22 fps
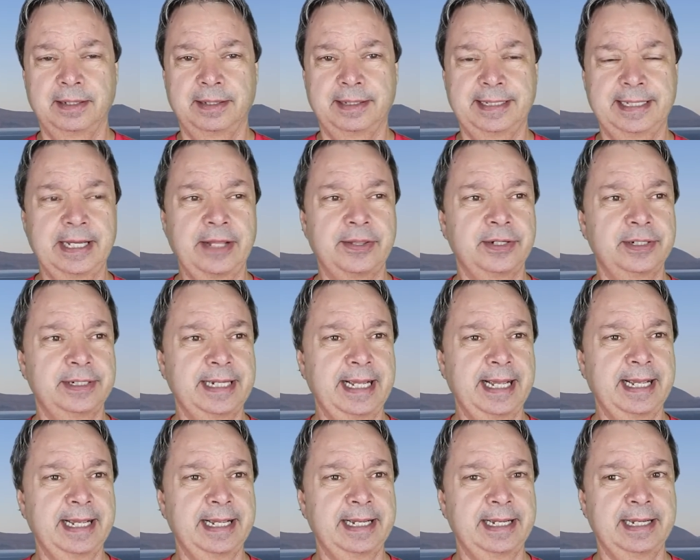The other
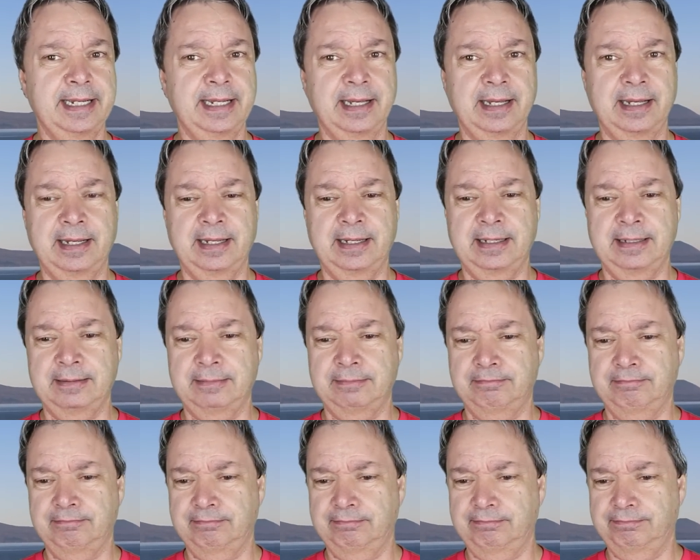day,
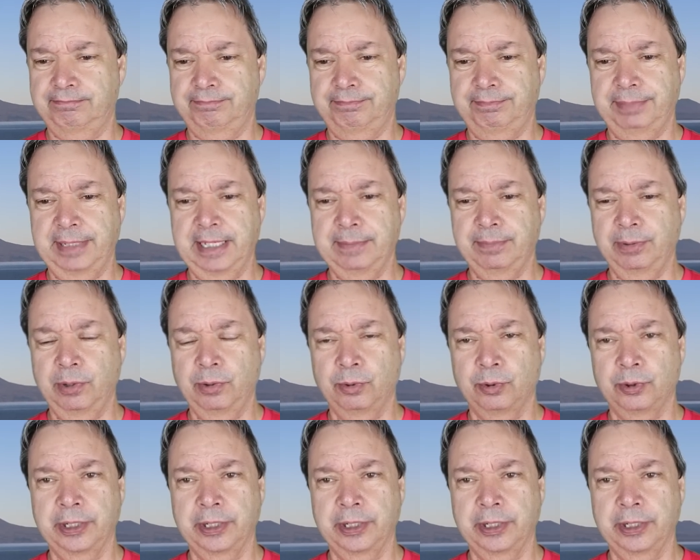people